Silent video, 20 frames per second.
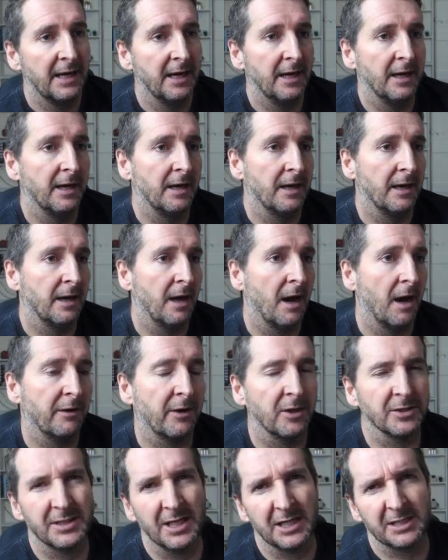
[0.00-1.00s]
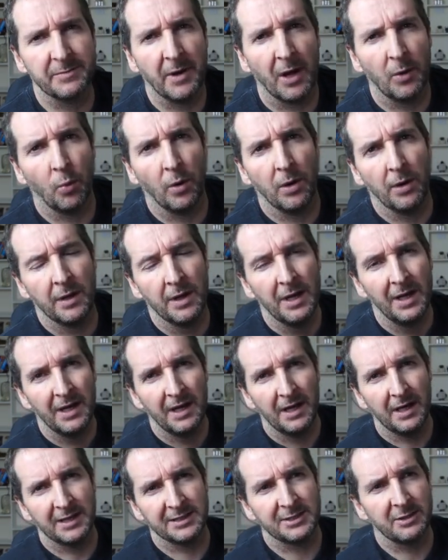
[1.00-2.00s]
I've got 6x1,
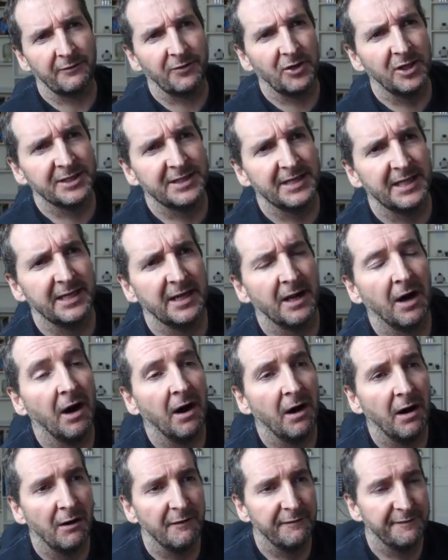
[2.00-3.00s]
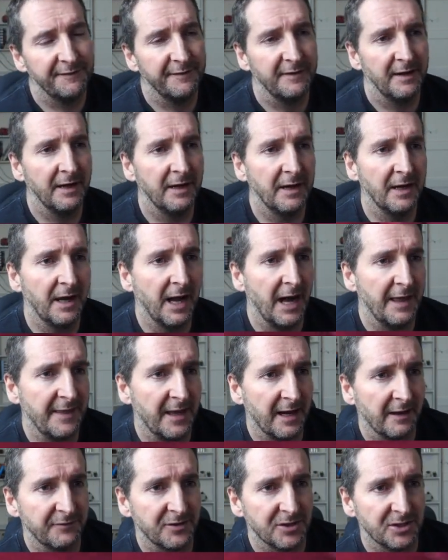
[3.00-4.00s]
so I've cut it in half, and
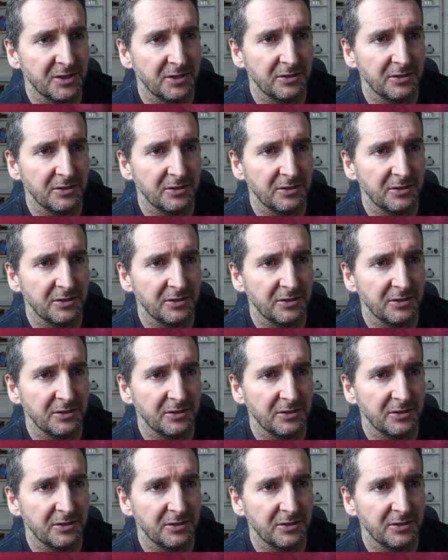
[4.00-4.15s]
then I've just